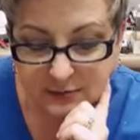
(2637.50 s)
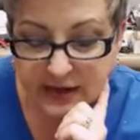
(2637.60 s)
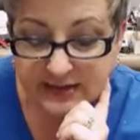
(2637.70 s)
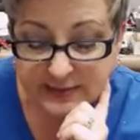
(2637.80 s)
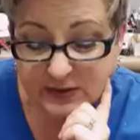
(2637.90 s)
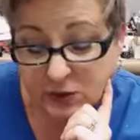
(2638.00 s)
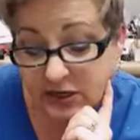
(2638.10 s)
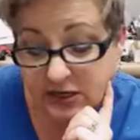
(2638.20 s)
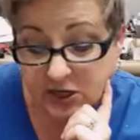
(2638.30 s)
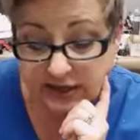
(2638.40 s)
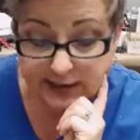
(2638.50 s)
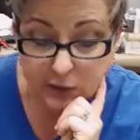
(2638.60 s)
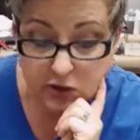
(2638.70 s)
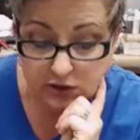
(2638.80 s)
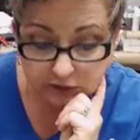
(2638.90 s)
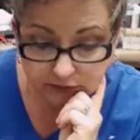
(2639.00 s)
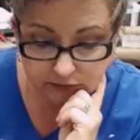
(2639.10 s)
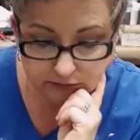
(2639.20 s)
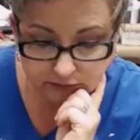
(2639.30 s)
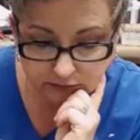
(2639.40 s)
My husband's working all day tomorrow.
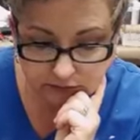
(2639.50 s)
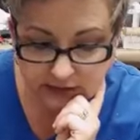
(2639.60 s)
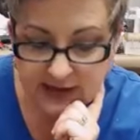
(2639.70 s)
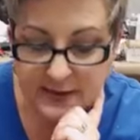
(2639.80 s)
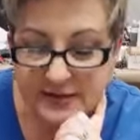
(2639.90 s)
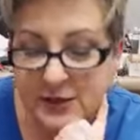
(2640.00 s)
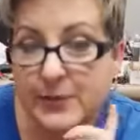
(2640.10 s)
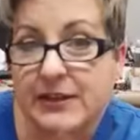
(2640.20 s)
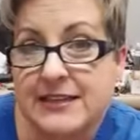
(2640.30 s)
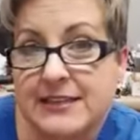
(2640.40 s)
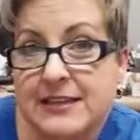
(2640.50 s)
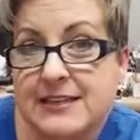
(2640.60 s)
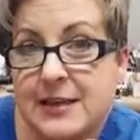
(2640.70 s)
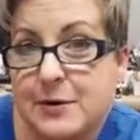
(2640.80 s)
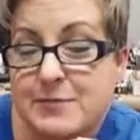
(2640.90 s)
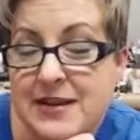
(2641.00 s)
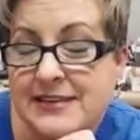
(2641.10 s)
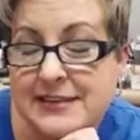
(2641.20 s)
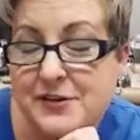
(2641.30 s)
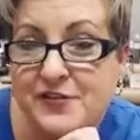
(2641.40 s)
So Melissa's my
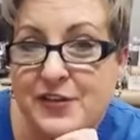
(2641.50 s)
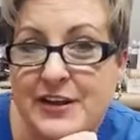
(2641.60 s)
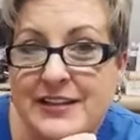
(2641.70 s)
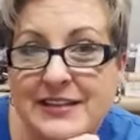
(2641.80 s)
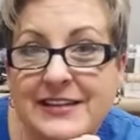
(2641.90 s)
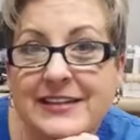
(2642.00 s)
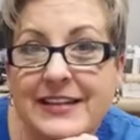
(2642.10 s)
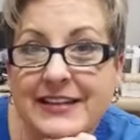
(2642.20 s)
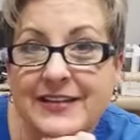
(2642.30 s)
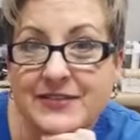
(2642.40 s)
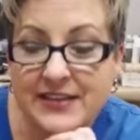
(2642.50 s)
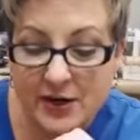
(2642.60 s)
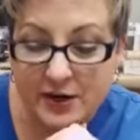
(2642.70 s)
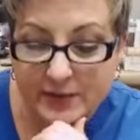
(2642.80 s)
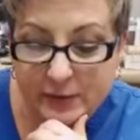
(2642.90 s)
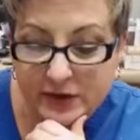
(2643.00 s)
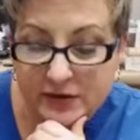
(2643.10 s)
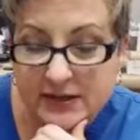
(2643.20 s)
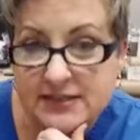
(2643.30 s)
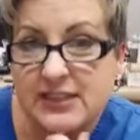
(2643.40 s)
dear friend that lives here, but we
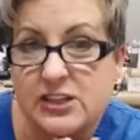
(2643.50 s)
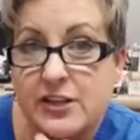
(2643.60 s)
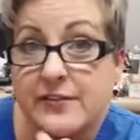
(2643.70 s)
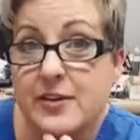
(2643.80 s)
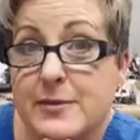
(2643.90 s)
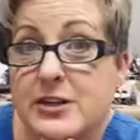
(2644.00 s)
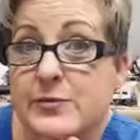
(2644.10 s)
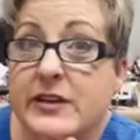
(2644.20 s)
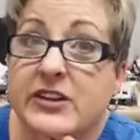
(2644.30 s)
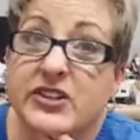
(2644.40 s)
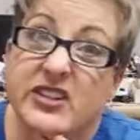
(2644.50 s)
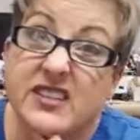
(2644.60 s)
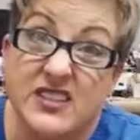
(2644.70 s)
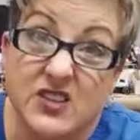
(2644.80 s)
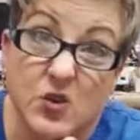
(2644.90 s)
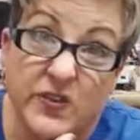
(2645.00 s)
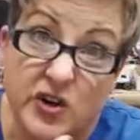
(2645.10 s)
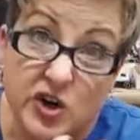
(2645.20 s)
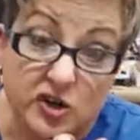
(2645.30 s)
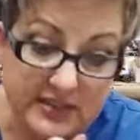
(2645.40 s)
don't get to see each other much because she's in school
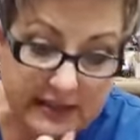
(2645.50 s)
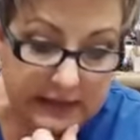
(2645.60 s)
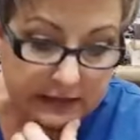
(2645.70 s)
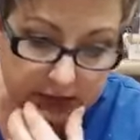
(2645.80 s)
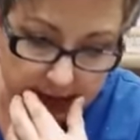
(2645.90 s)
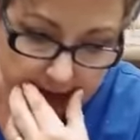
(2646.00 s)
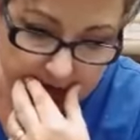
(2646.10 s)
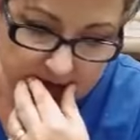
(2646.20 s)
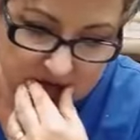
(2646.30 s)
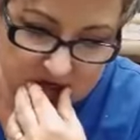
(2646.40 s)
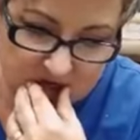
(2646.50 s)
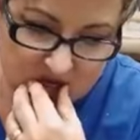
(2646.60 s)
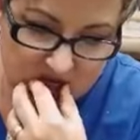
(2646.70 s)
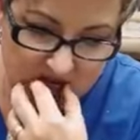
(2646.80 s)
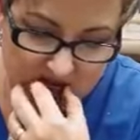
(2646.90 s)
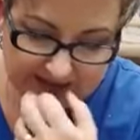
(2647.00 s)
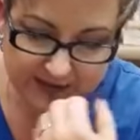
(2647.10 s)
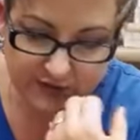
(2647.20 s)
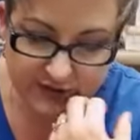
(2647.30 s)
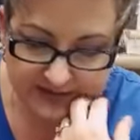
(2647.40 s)
for nursing.
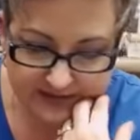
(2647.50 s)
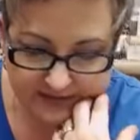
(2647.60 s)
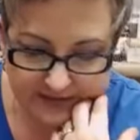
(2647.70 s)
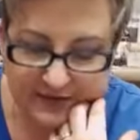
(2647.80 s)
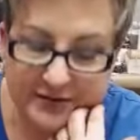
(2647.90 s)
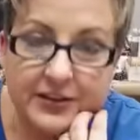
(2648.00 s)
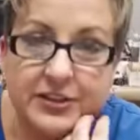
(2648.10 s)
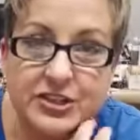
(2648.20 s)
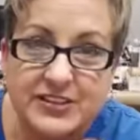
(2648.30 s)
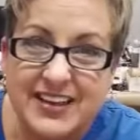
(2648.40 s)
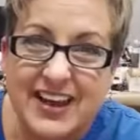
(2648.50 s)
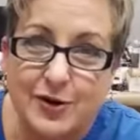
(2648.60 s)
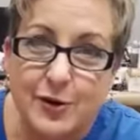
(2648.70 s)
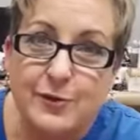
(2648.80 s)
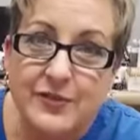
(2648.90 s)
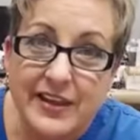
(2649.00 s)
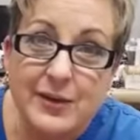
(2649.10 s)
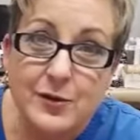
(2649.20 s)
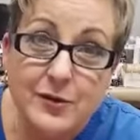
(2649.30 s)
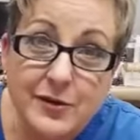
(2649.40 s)
So she's got her own
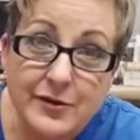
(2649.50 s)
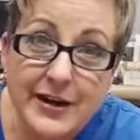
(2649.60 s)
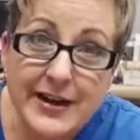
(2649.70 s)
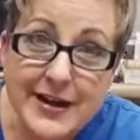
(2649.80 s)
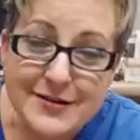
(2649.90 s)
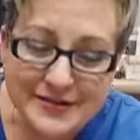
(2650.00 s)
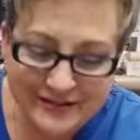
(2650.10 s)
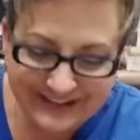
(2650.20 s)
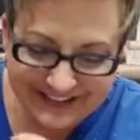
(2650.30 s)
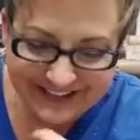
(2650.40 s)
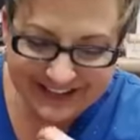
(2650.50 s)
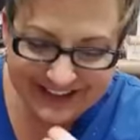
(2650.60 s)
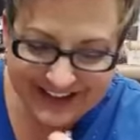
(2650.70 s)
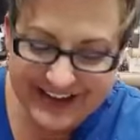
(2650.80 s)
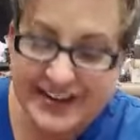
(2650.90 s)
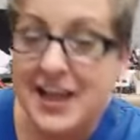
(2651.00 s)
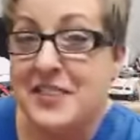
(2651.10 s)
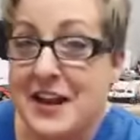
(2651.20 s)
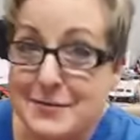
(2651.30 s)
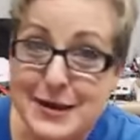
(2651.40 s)
thing going on right now.
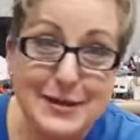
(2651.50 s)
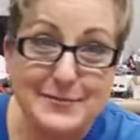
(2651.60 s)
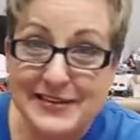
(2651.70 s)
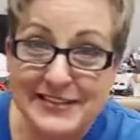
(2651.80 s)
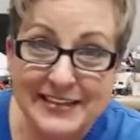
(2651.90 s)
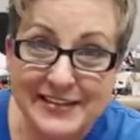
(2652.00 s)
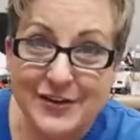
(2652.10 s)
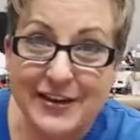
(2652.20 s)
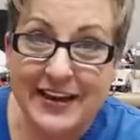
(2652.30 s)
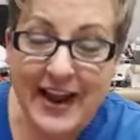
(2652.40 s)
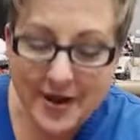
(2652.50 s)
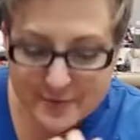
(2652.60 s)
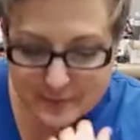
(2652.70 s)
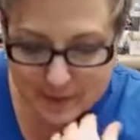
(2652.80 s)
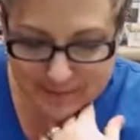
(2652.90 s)
Not that I'm not busy as all get out.